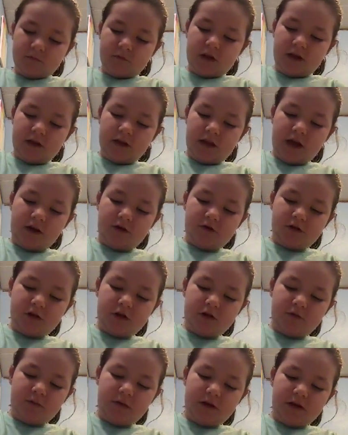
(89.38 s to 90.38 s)
Then that'll
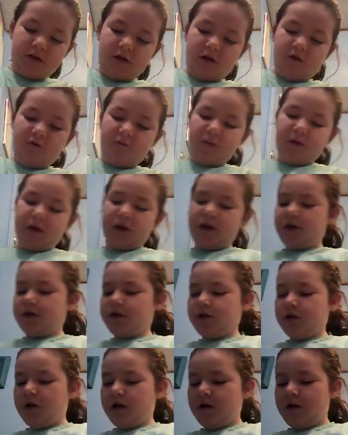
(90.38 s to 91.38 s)
just be enough
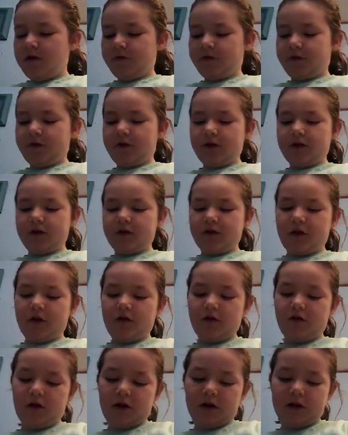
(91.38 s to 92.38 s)
because there's
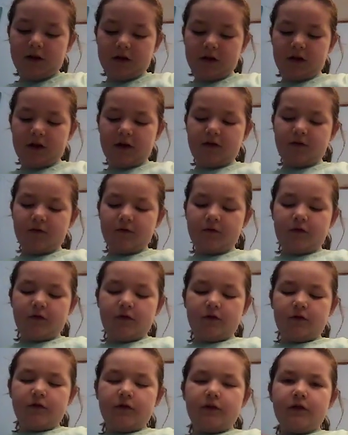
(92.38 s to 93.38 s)
not a lot in here.
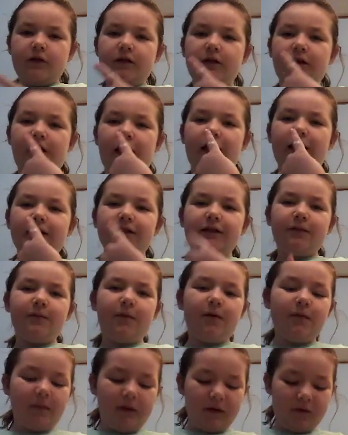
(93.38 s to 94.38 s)
I got some
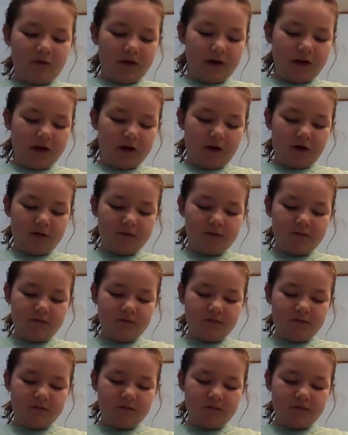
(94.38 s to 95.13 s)
on my finger.